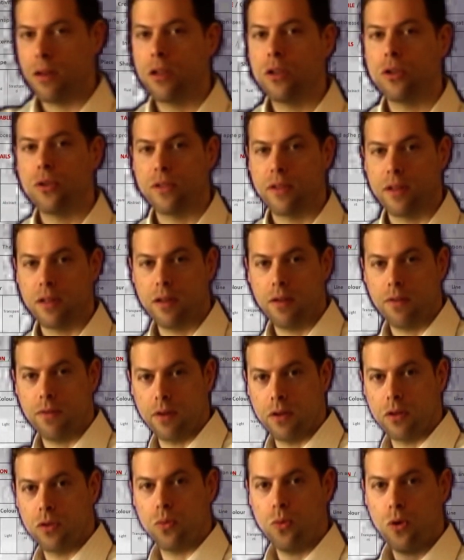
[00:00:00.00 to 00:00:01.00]
using
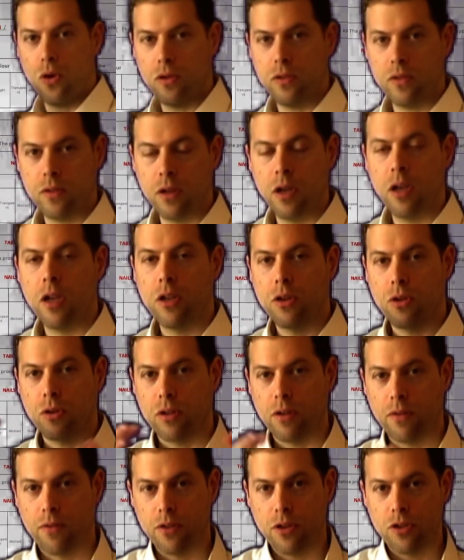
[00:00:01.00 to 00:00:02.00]
different words, your
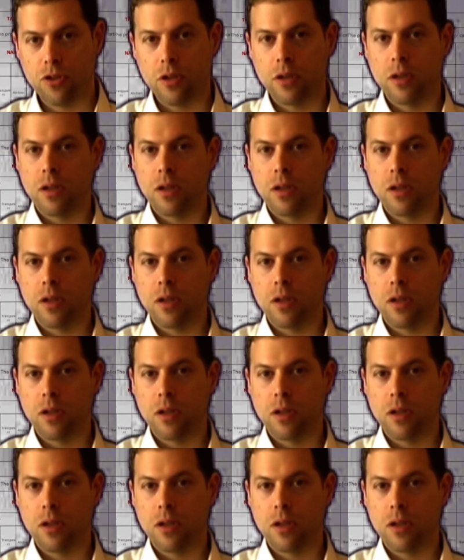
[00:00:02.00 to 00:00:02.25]
definition